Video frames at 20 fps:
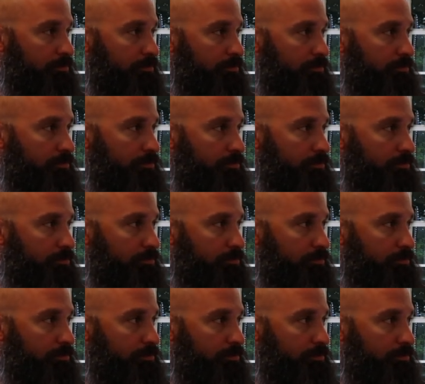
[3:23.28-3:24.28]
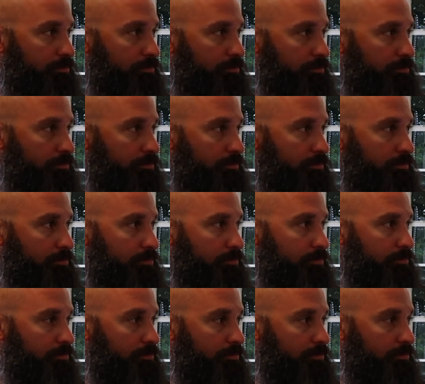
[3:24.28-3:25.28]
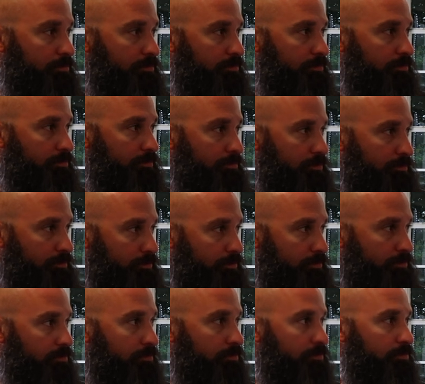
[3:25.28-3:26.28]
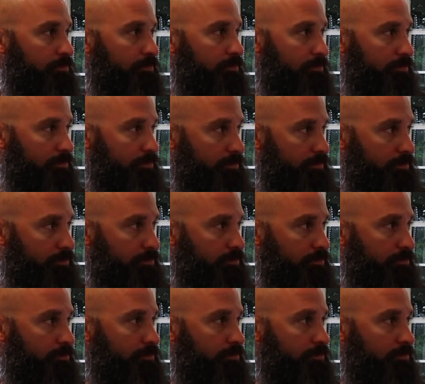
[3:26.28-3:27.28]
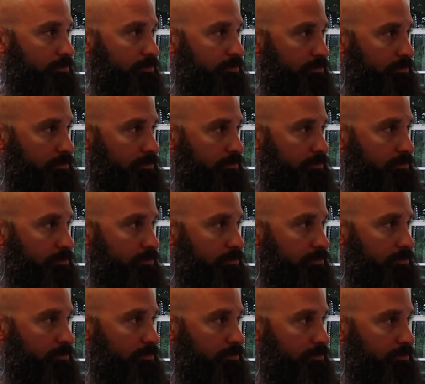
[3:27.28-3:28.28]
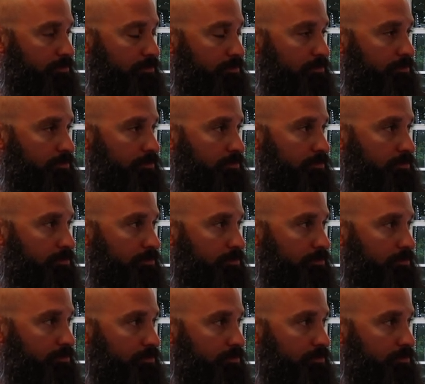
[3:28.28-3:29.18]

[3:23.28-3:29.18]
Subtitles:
This person isn't speaking.